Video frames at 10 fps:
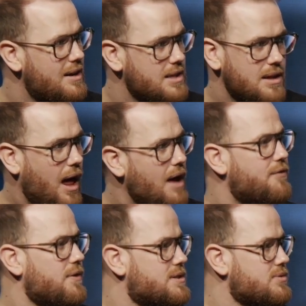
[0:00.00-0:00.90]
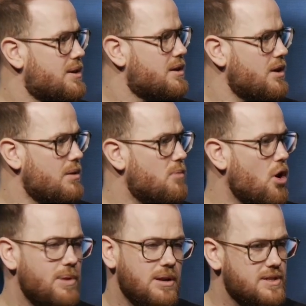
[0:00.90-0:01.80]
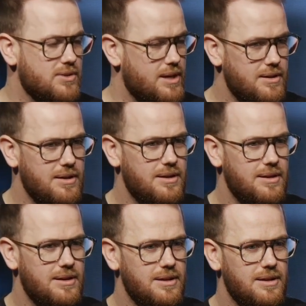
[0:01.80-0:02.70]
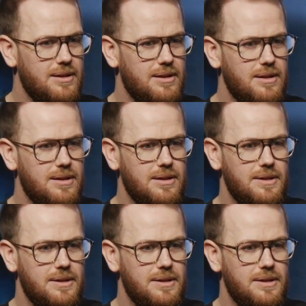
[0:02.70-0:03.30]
It's a life of surrender, not a moment of surrender. Right.